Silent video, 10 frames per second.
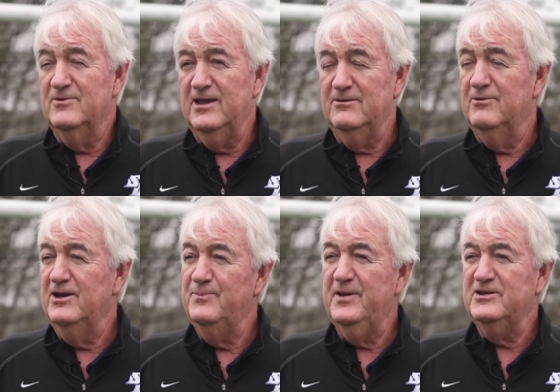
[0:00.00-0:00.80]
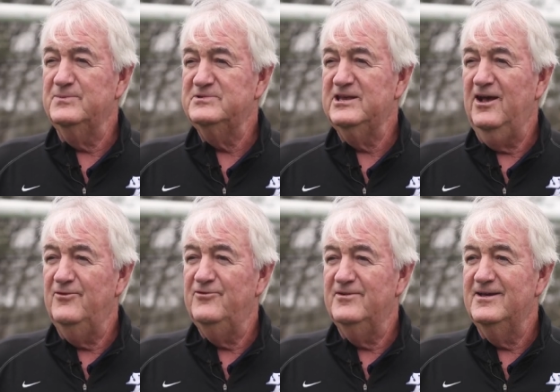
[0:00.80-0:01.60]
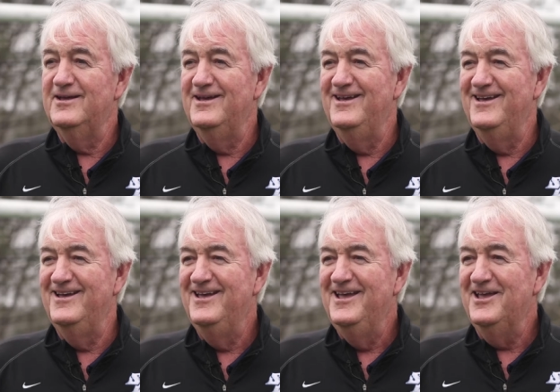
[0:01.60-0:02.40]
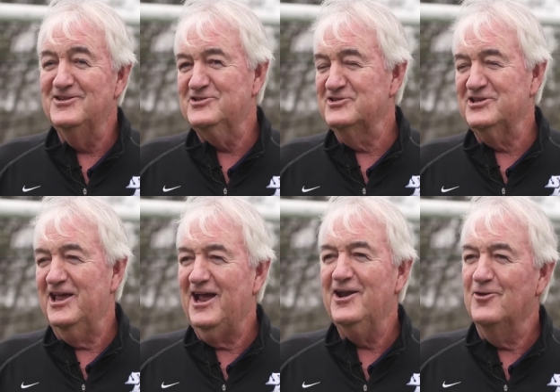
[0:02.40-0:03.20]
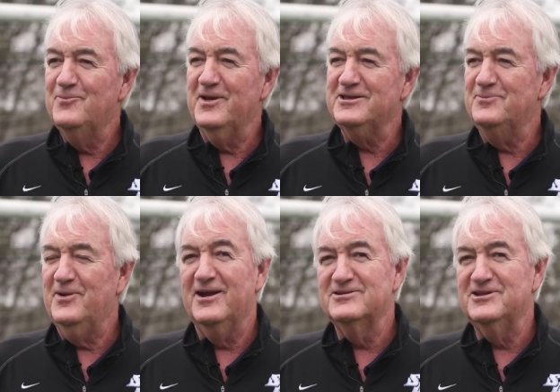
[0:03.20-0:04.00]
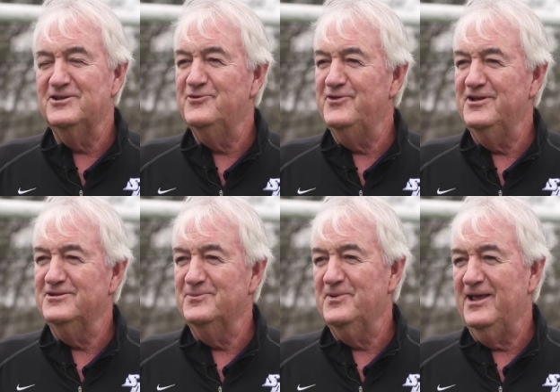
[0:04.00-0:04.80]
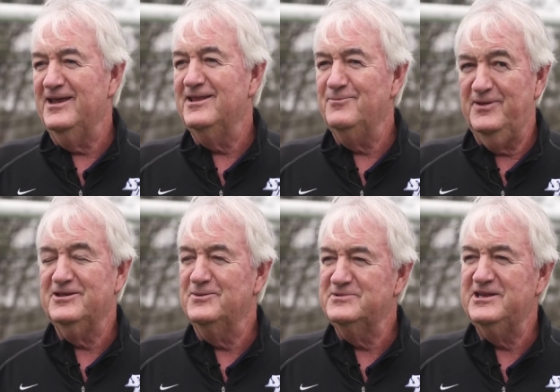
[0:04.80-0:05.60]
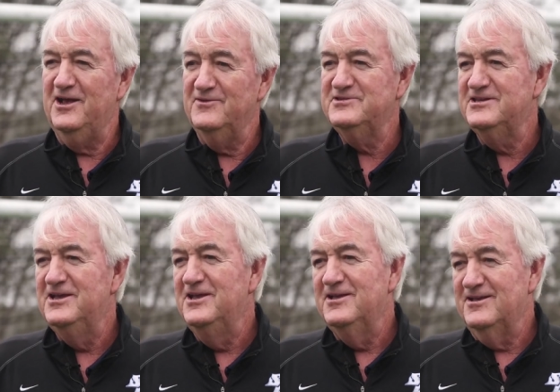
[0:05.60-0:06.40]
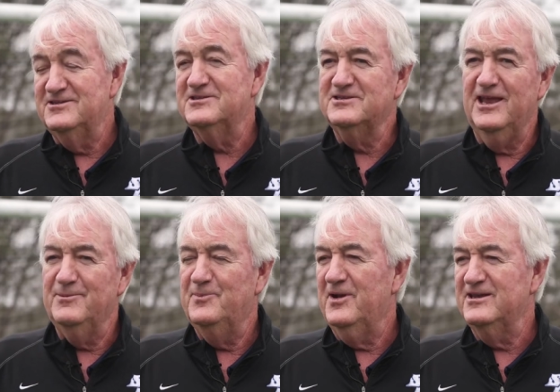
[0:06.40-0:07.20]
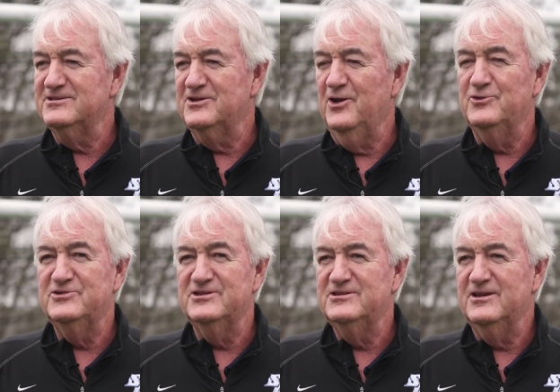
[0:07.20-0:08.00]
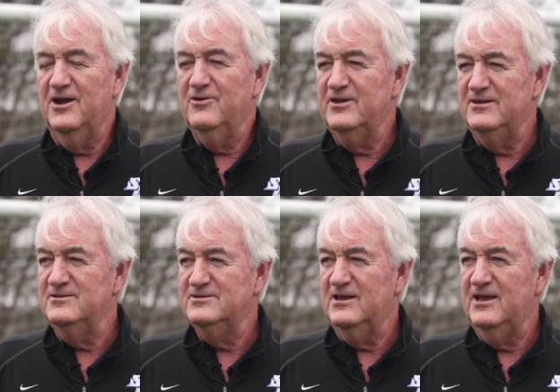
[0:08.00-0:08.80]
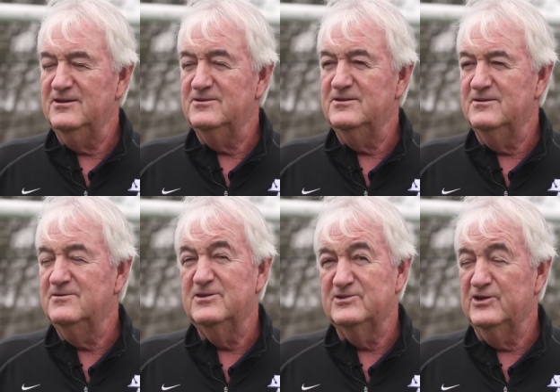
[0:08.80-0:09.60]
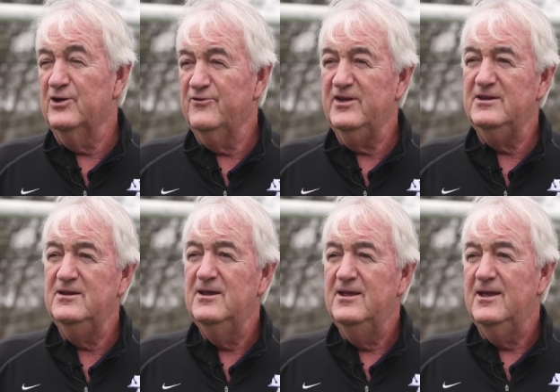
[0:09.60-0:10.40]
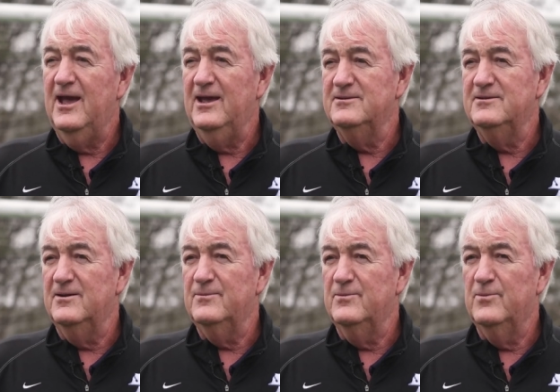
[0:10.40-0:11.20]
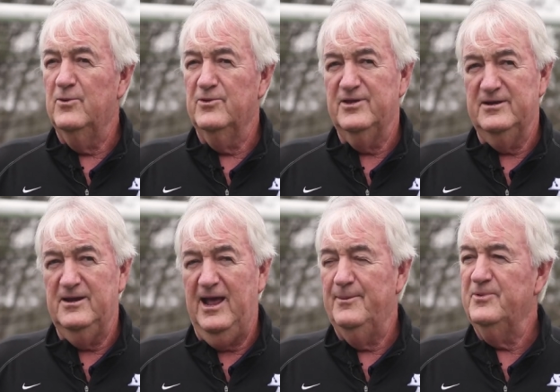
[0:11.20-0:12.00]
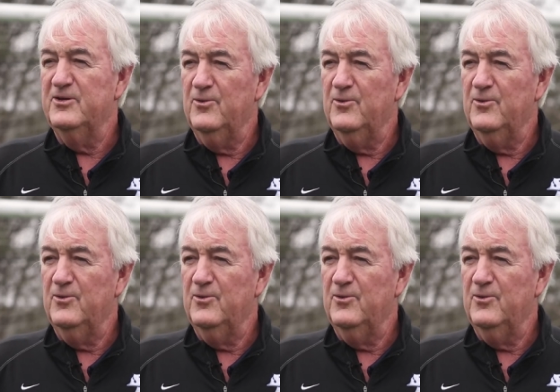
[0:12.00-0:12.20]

he really picked himself. It's just like I don't pick the players on the field to play; they pick themselves. It's the same applies to coaches. You know, he's deserving and more than amply